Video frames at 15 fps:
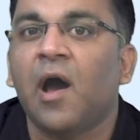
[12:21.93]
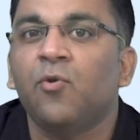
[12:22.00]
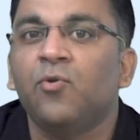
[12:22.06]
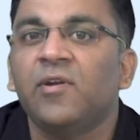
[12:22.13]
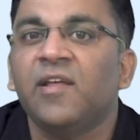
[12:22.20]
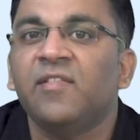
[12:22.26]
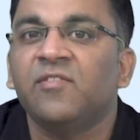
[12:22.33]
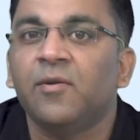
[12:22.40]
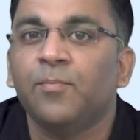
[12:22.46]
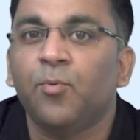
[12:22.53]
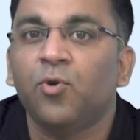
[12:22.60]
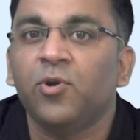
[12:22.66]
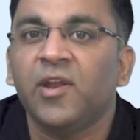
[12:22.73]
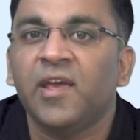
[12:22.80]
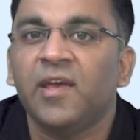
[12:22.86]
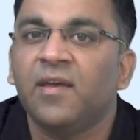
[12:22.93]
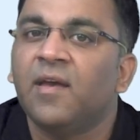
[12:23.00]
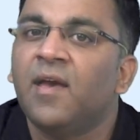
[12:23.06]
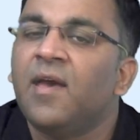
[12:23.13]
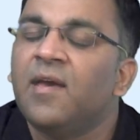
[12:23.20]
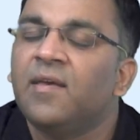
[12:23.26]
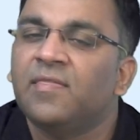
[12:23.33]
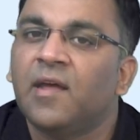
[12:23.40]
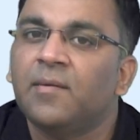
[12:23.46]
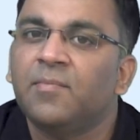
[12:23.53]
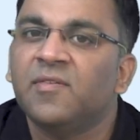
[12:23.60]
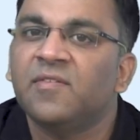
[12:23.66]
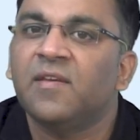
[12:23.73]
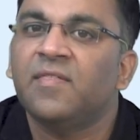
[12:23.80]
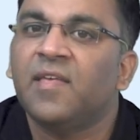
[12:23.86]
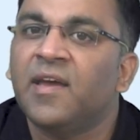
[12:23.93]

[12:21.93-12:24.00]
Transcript: outlets reporting that Mr.